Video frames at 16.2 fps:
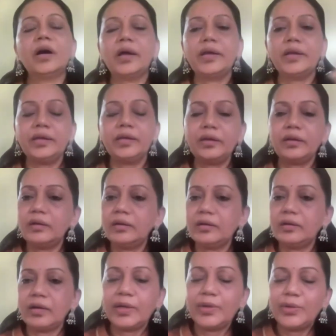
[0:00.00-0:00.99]

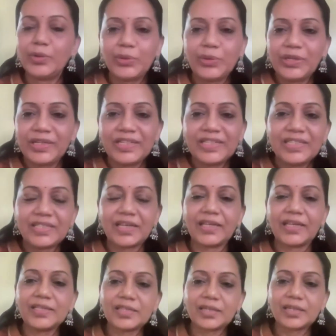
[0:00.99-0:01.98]
I don't teach
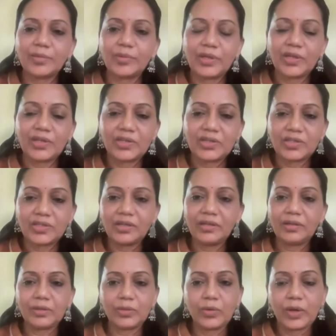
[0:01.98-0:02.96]
science
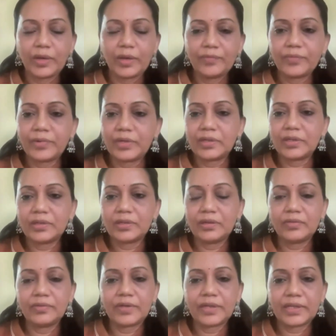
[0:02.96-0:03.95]
communication, though I'm
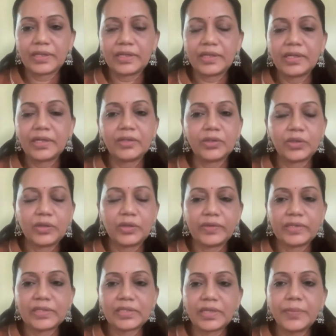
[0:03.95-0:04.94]
working in a
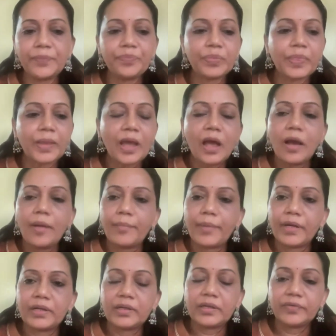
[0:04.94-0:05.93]
university.
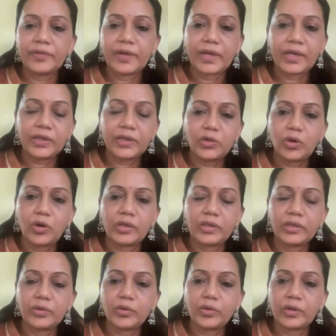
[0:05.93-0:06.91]
But if I can talk
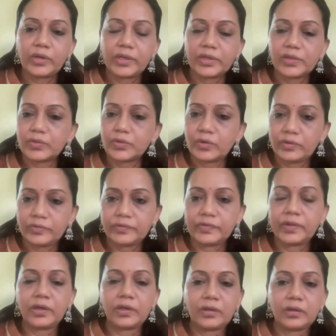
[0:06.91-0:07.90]
in the context of
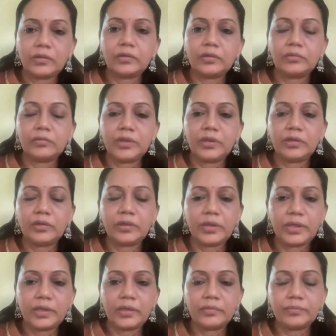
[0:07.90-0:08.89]
on the
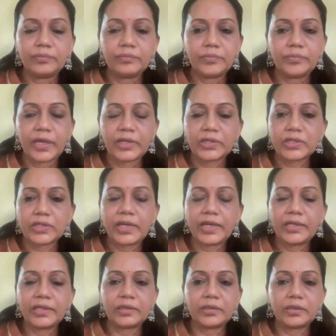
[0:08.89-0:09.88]
National
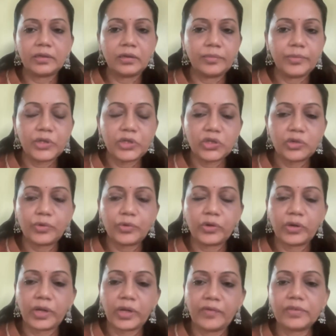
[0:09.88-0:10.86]
Health Mission
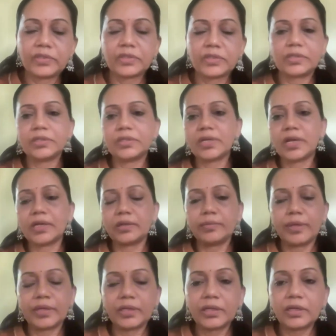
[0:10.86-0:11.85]
program
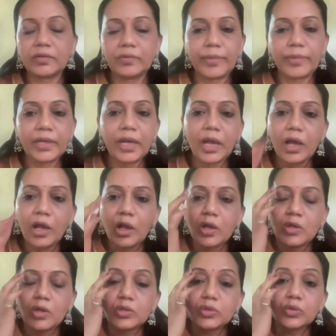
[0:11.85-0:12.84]
started by the government,
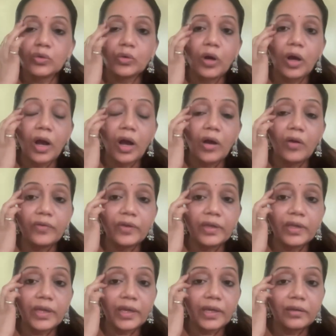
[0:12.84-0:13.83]
so how
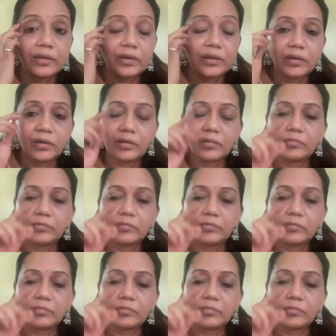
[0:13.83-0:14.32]
we can